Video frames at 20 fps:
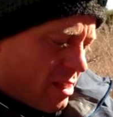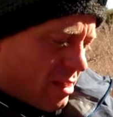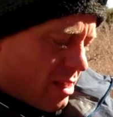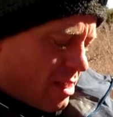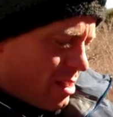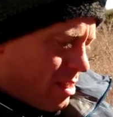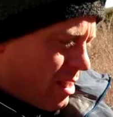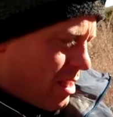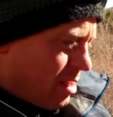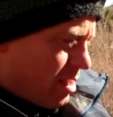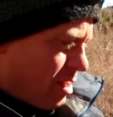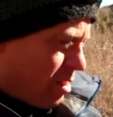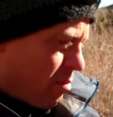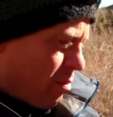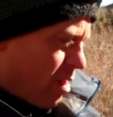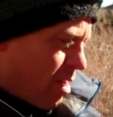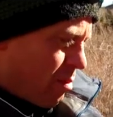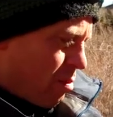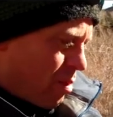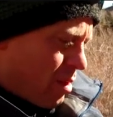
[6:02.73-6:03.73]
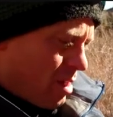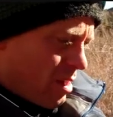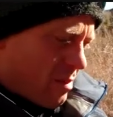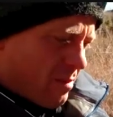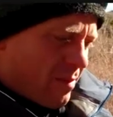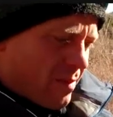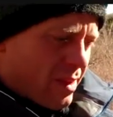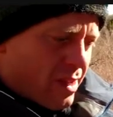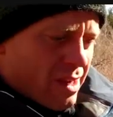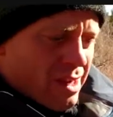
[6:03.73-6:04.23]
At least that's just my opinion.
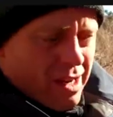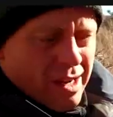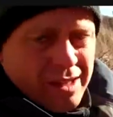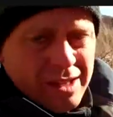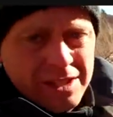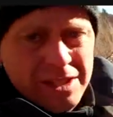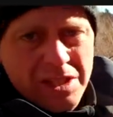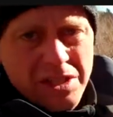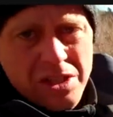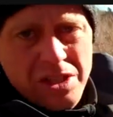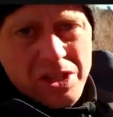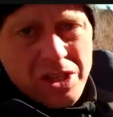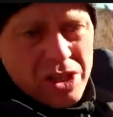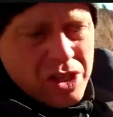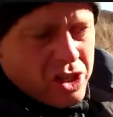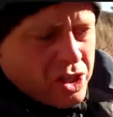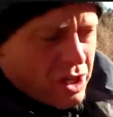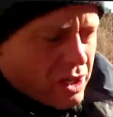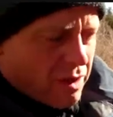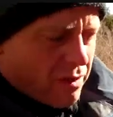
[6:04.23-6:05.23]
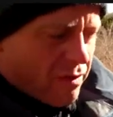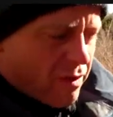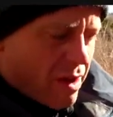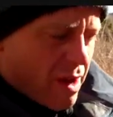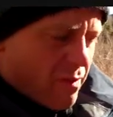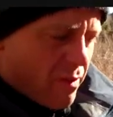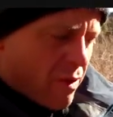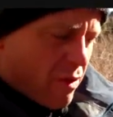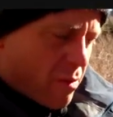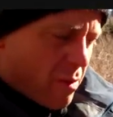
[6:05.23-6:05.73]
All this is just chicken
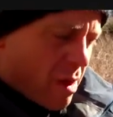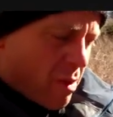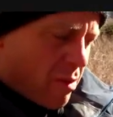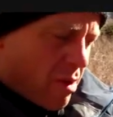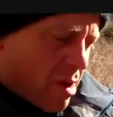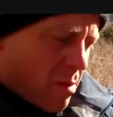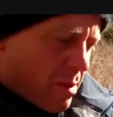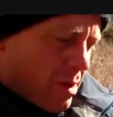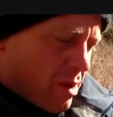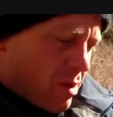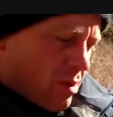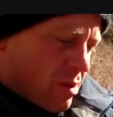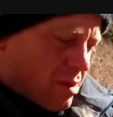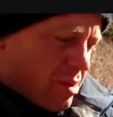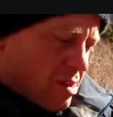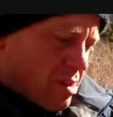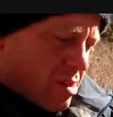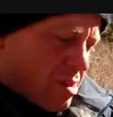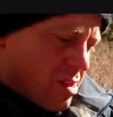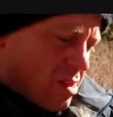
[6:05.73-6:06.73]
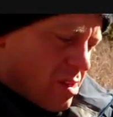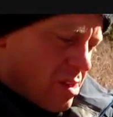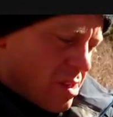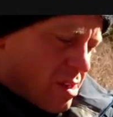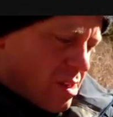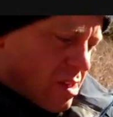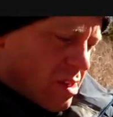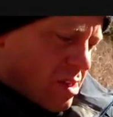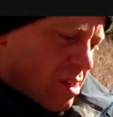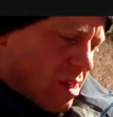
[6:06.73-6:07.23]
flavor from my ramen noodles.
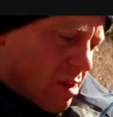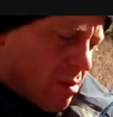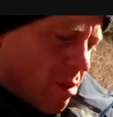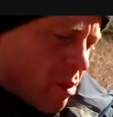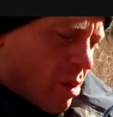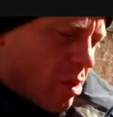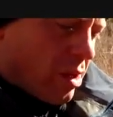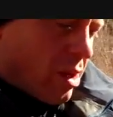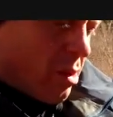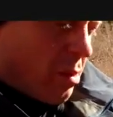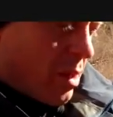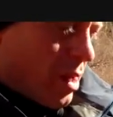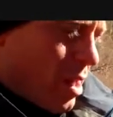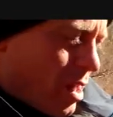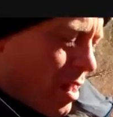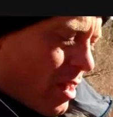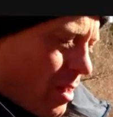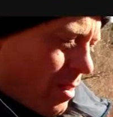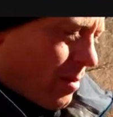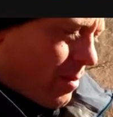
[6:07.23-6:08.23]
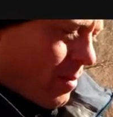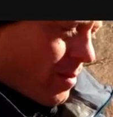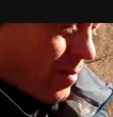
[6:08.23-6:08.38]
Pour a little bit on it.